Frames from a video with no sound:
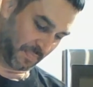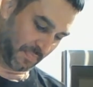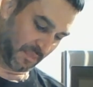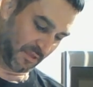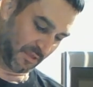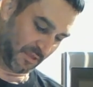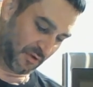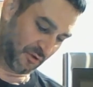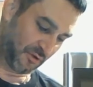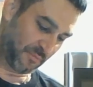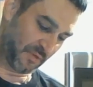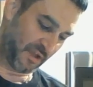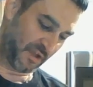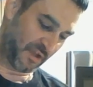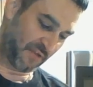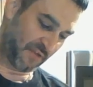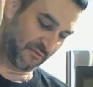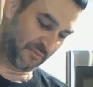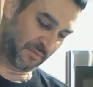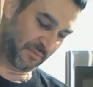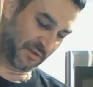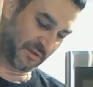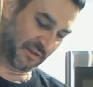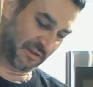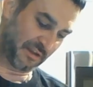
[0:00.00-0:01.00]
I hope
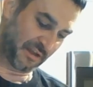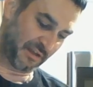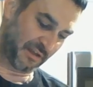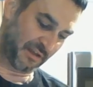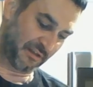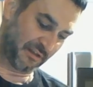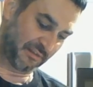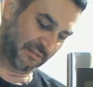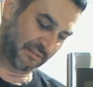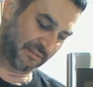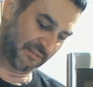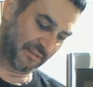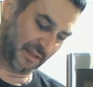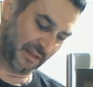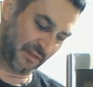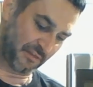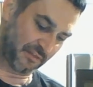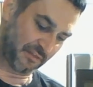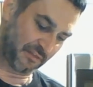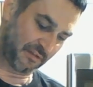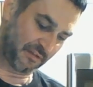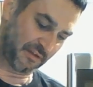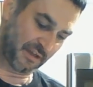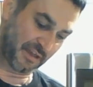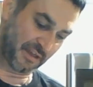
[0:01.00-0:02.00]
everybody else out
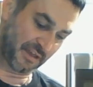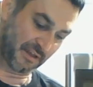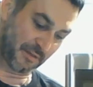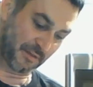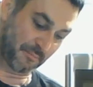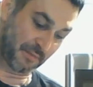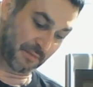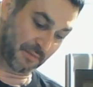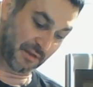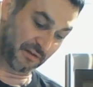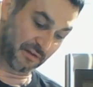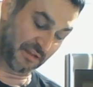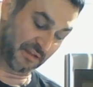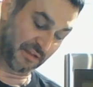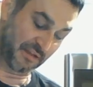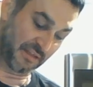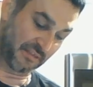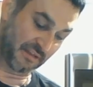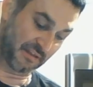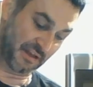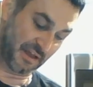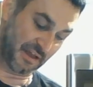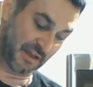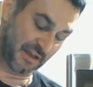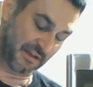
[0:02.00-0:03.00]
there had a better day
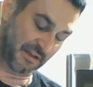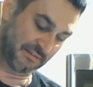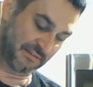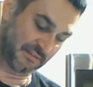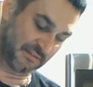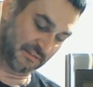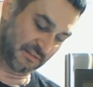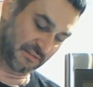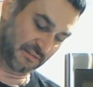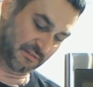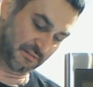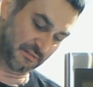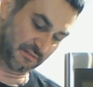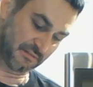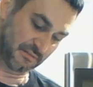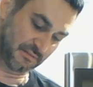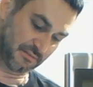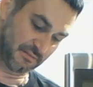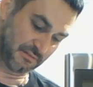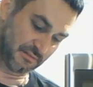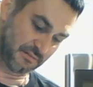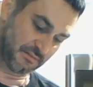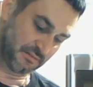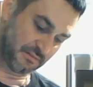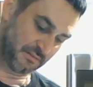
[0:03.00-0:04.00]
than I did.
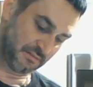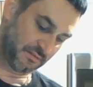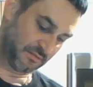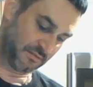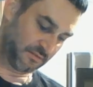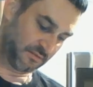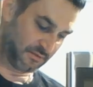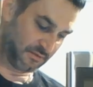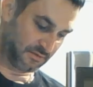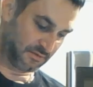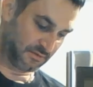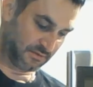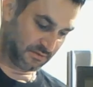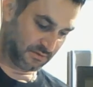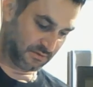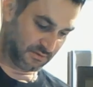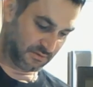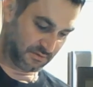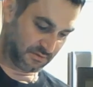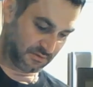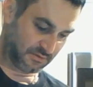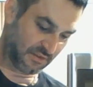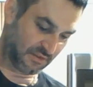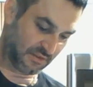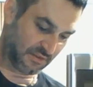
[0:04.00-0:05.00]

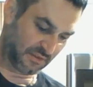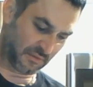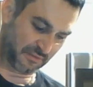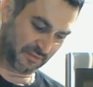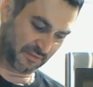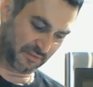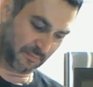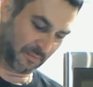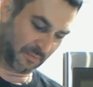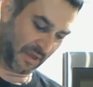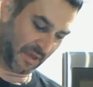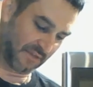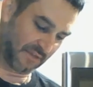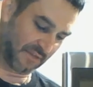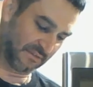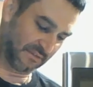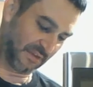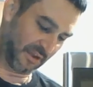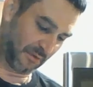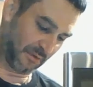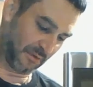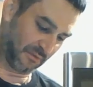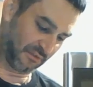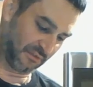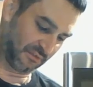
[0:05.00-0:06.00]
Not that it was a bad day,
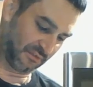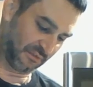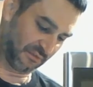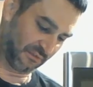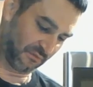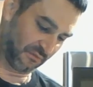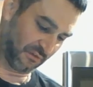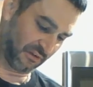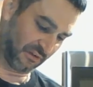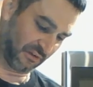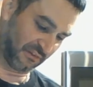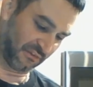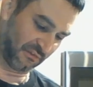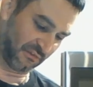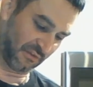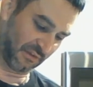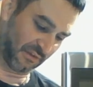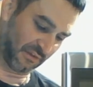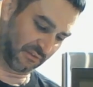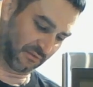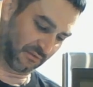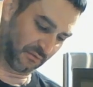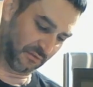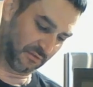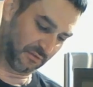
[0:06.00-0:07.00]
it was just very
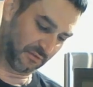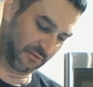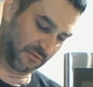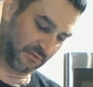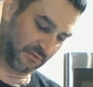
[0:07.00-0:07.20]
stressful.